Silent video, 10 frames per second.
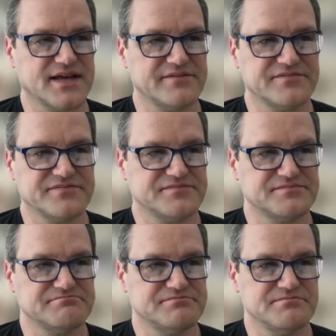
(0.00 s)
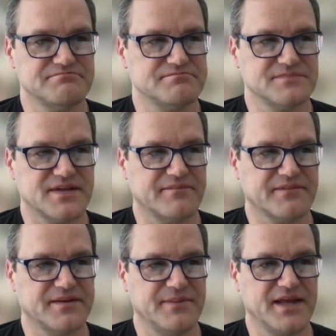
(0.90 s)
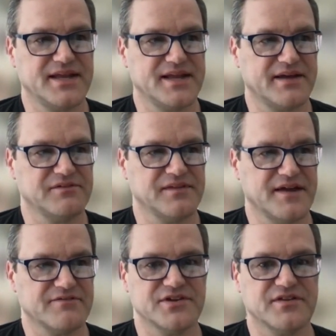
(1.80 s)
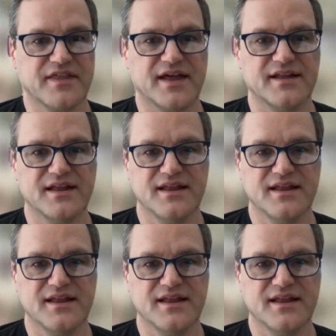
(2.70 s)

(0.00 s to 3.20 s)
I'm committed. I will never do that.